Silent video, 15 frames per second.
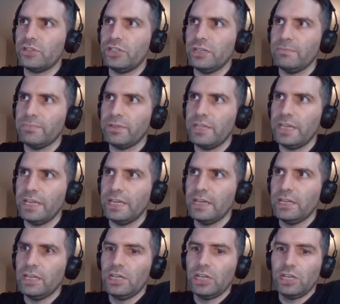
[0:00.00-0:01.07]
jump there
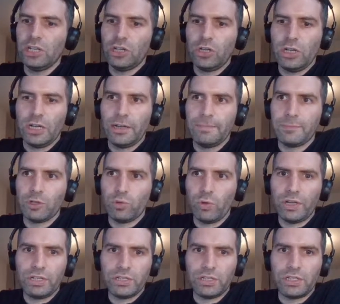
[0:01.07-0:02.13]

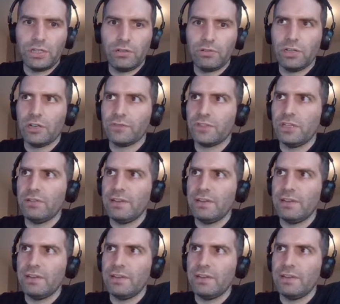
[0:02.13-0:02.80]
quite soon after you